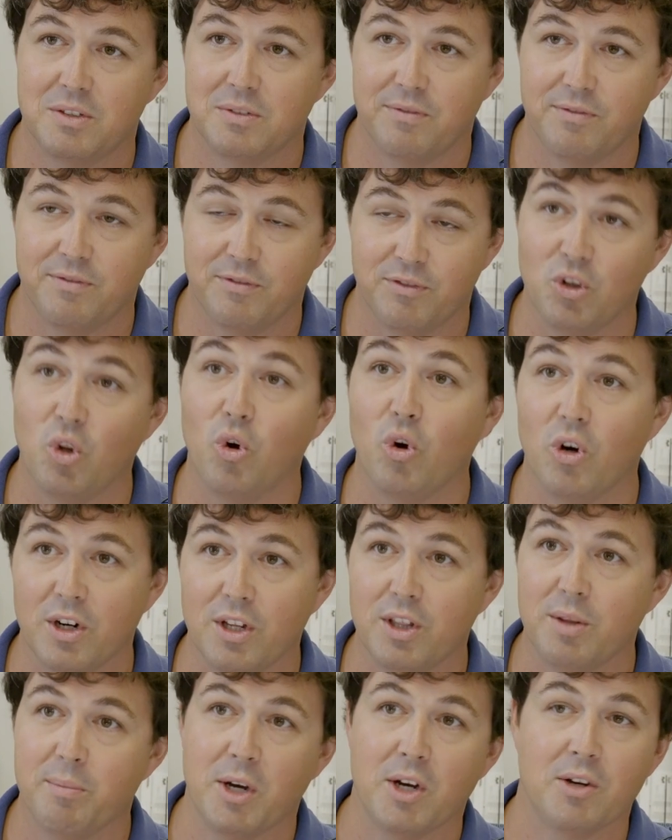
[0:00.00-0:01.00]
floor
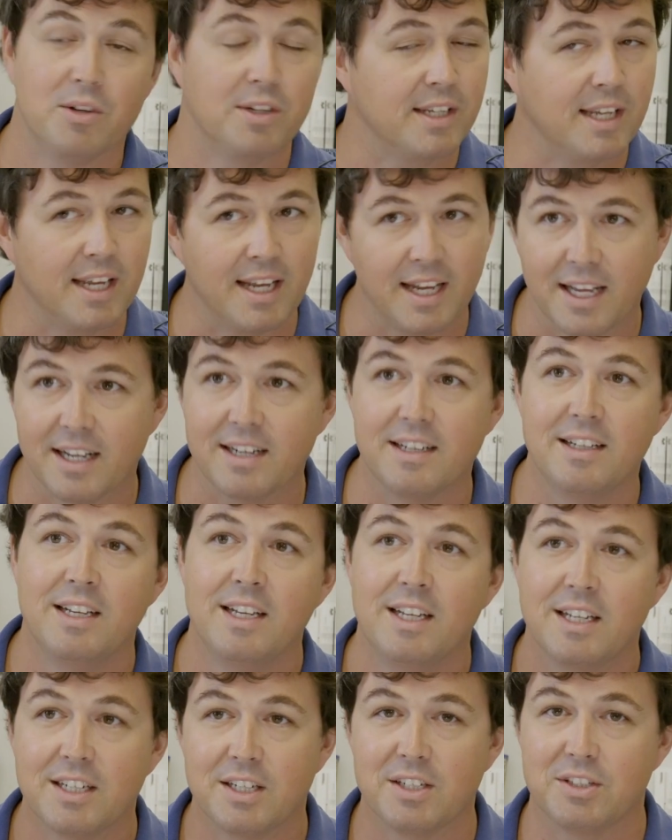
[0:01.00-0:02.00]
to the boat? You can't,
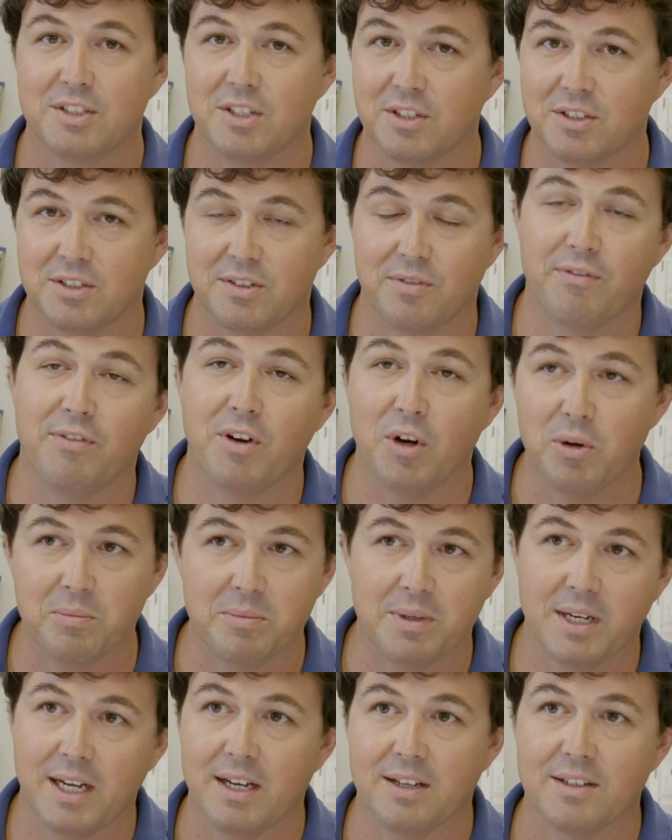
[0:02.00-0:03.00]
because there's
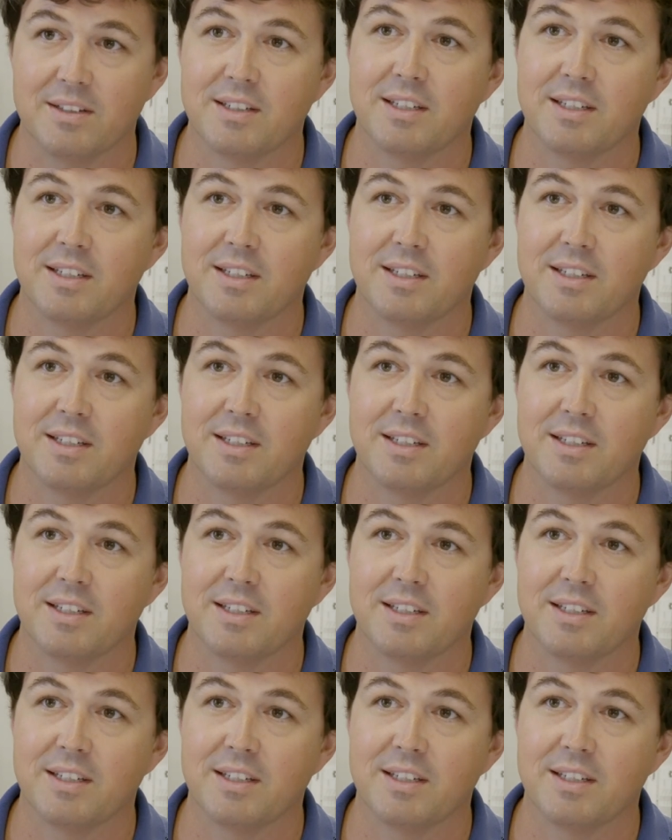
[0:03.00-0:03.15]
foam down